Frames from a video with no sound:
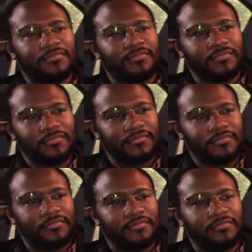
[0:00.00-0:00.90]

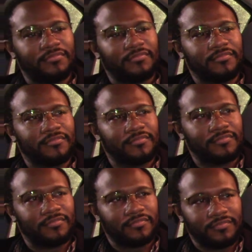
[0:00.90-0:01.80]

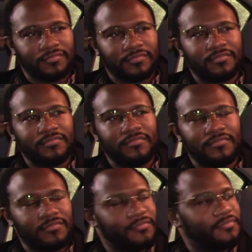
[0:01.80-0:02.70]

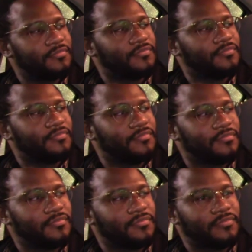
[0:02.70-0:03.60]

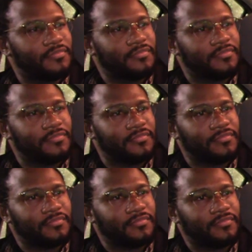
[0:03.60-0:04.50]

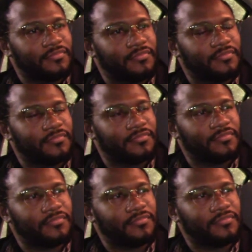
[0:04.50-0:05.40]

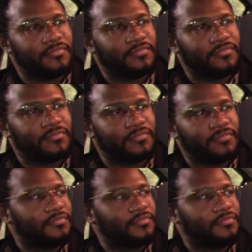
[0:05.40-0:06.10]
(silent)